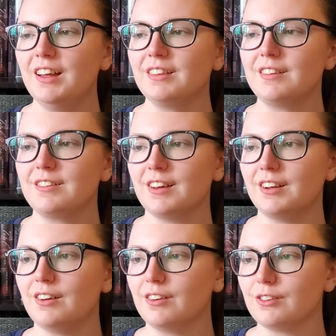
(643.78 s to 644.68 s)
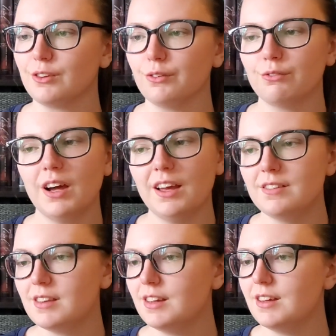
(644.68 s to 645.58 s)
The Sun Also
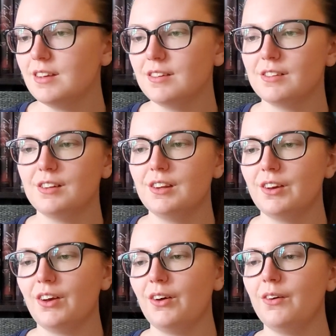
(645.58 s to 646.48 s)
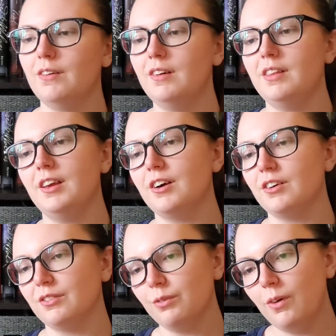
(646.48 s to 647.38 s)
Rises, no. The
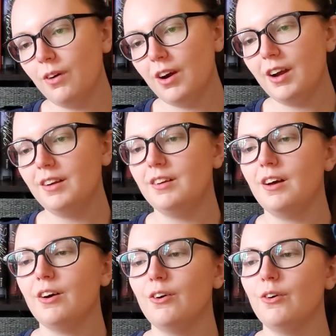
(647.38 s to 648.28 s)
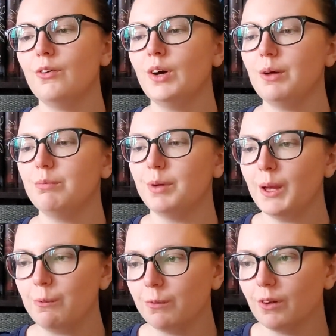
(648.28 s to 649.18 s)
Art of War, no.
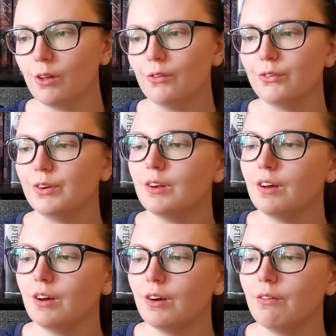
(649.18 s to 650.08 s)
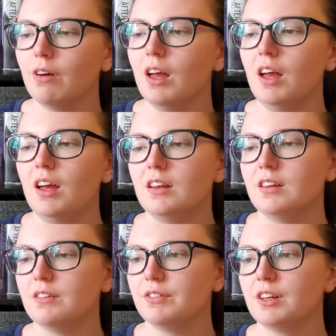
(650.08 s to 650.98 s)
Beowulf, no.
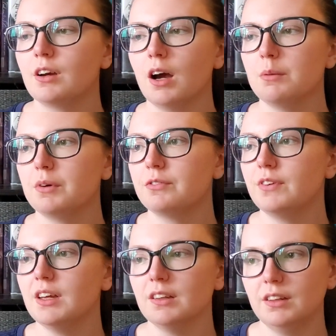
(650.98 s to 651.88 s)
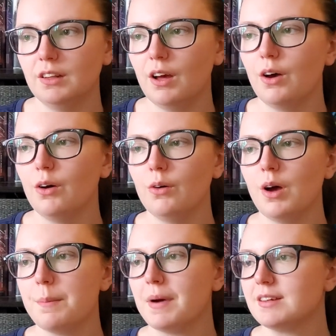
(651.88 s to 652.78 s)
David Copperfield, no.
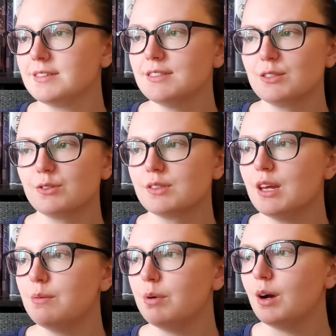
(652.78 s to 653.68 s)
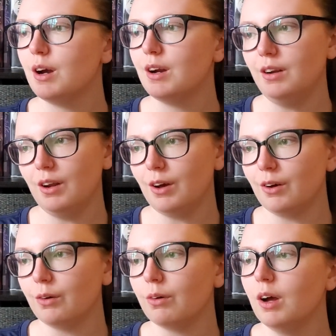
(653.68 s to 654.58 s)
My Sister's Keeper,
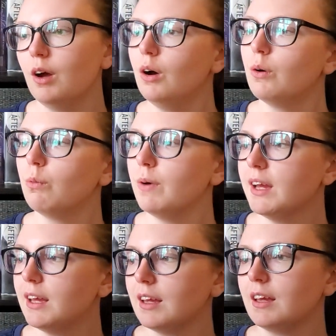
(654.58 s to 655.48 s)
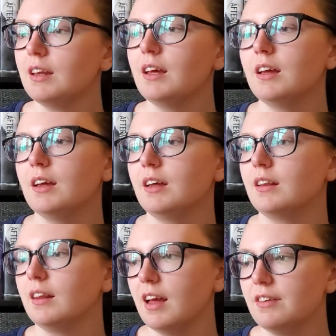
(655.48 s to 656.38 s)
no. Wicked,
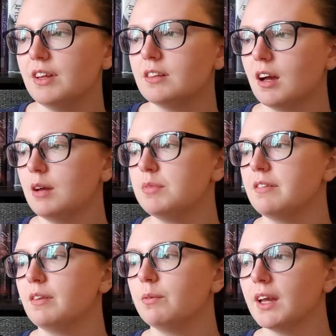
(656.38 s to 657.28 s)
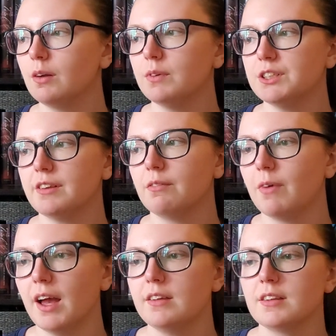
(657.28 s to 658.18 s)
The Life and Times of the Wicked Witch of the
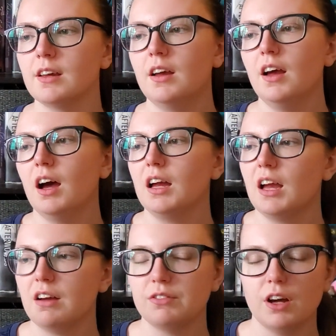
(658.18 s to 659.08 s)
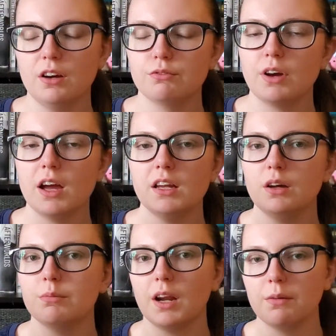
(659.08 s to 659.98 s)
West, I have not
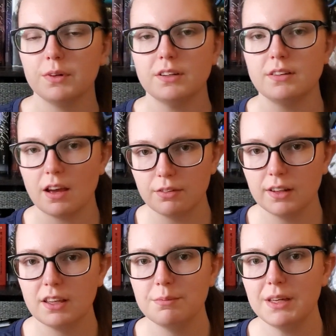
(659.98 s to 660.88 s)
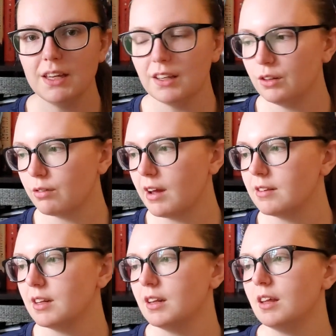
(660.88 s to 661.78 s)
read, but I would definitely be
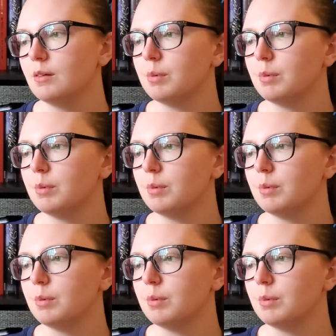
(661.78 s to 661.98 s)
interested in